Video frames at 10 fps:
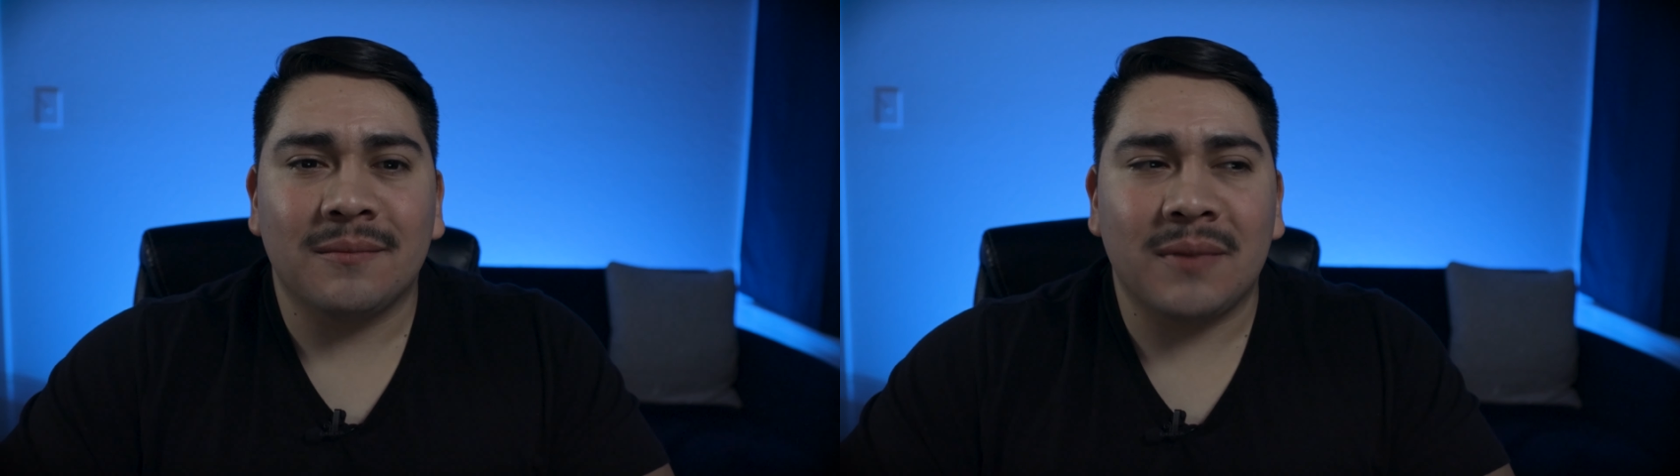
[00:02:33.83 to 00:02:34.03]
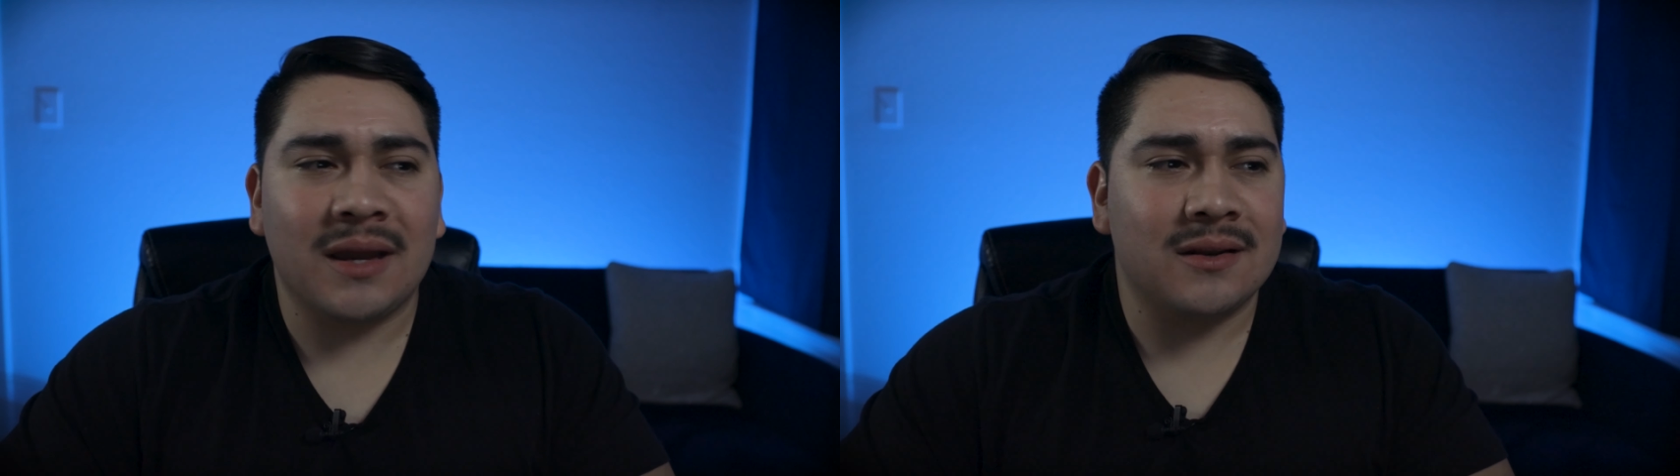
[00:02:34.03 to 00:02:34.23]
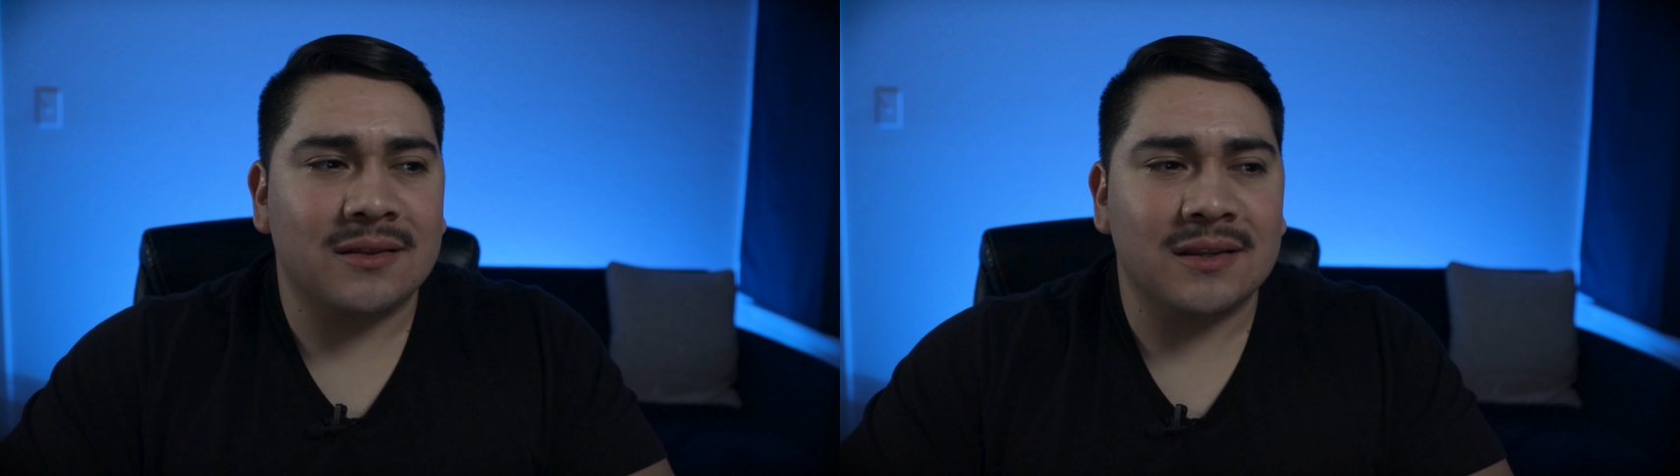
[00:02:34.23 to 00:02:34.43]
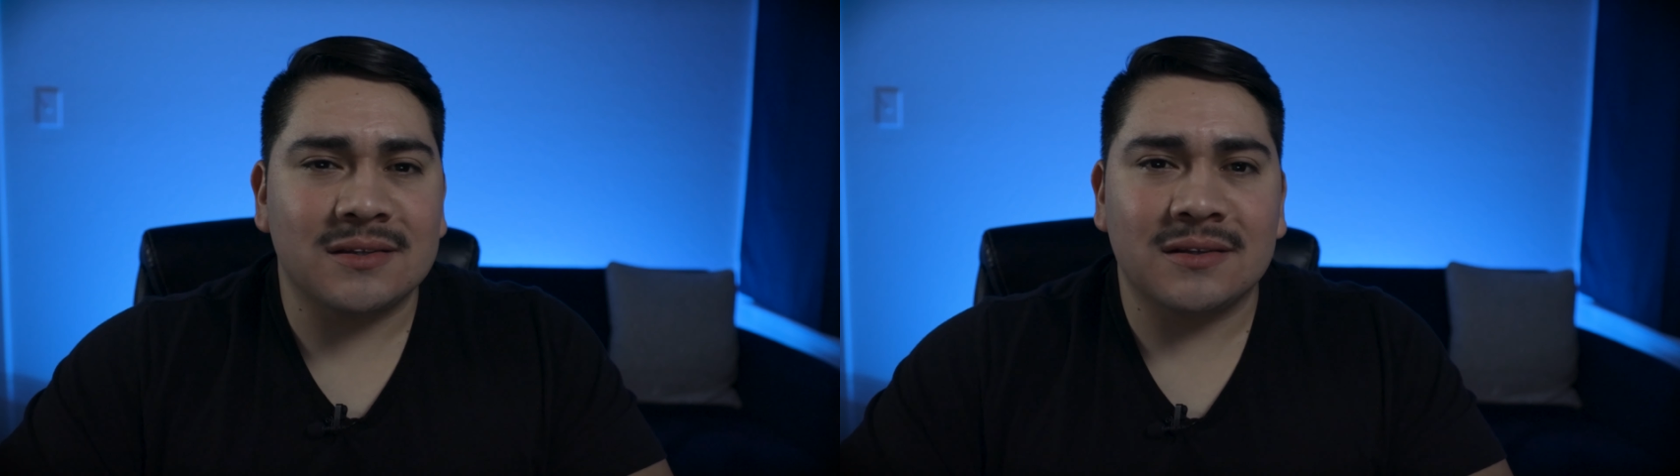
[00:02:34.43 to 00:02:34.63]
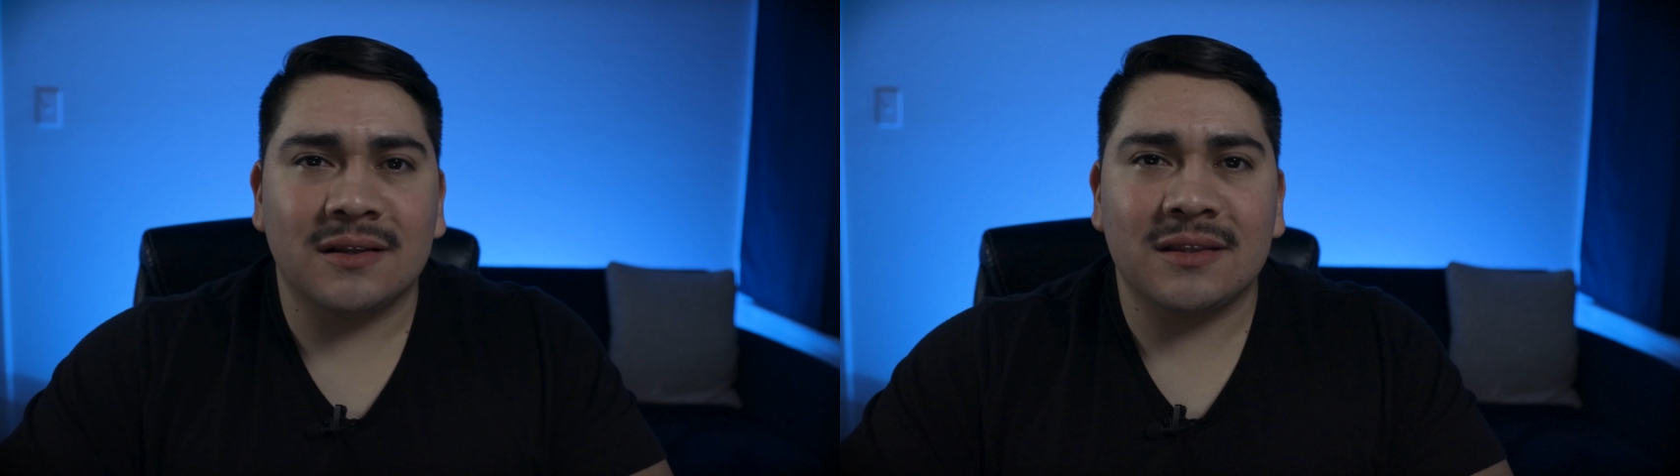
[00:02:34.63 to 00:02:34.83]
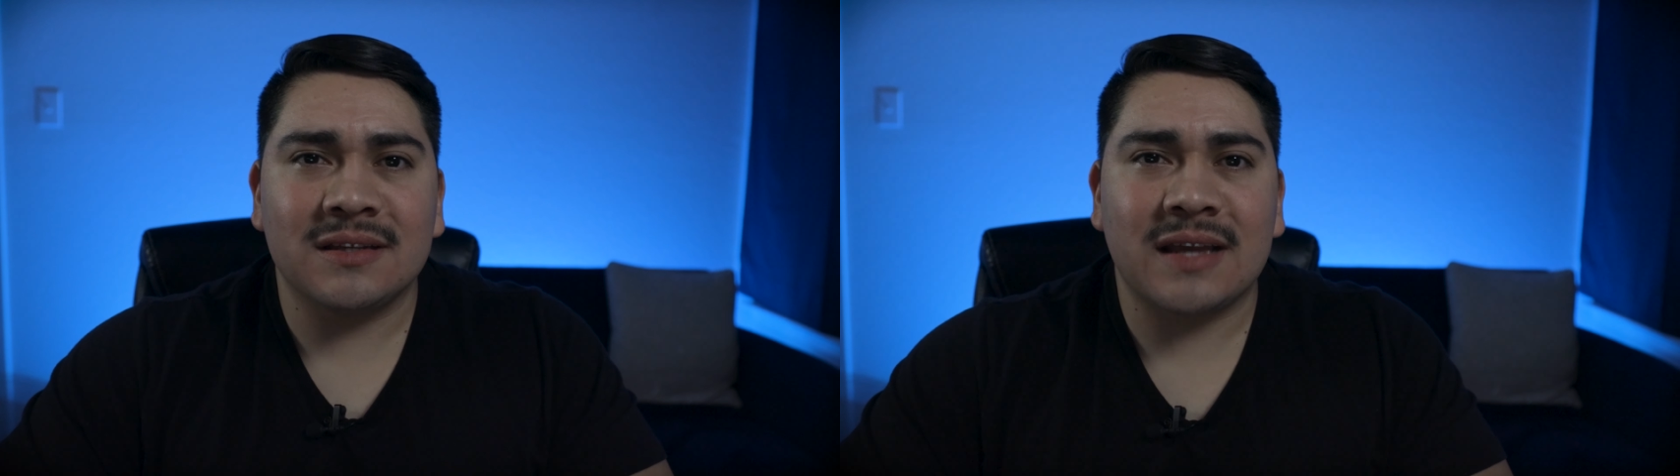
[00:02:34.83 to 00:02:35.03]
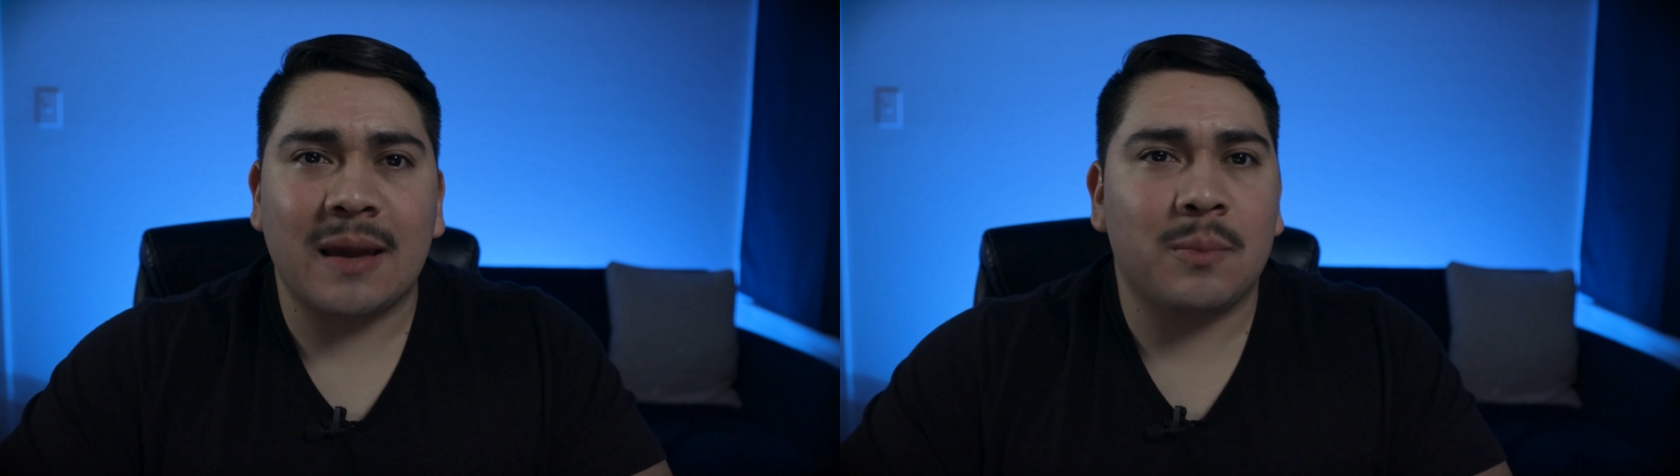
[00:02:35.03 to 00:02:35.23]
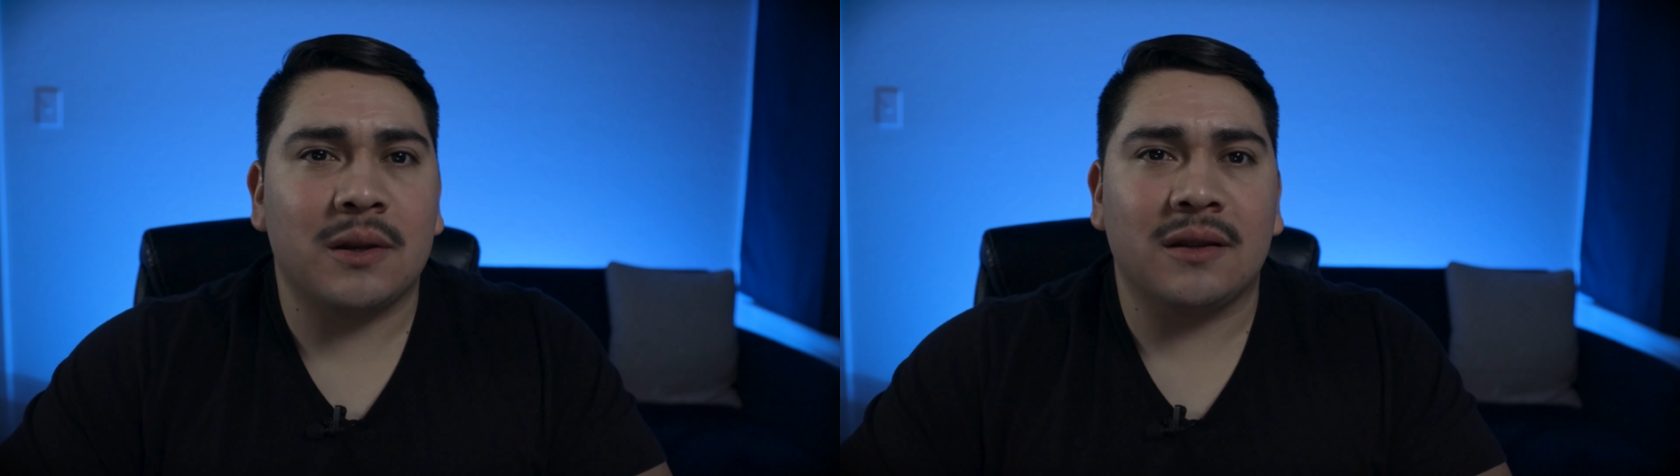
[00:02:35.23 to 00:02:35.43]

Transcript: man, nothing's nothing's happening.